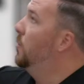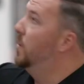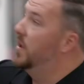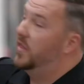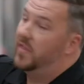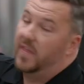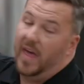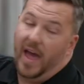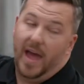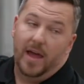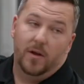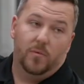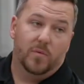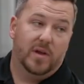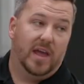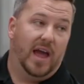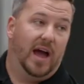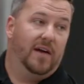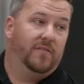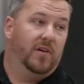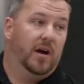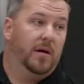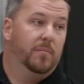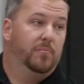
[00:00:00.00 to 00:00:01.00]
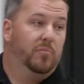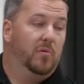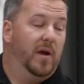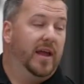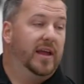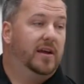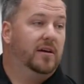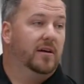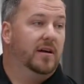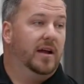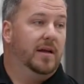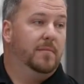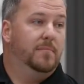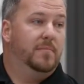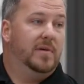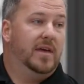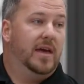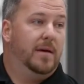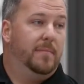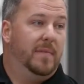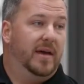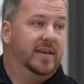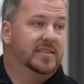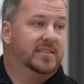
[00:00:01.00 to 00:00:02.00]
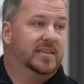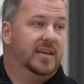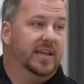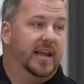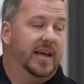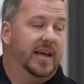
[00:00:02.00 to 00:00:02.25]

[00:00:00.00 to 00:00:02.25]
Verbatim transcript: With that, we have our breaker and BMS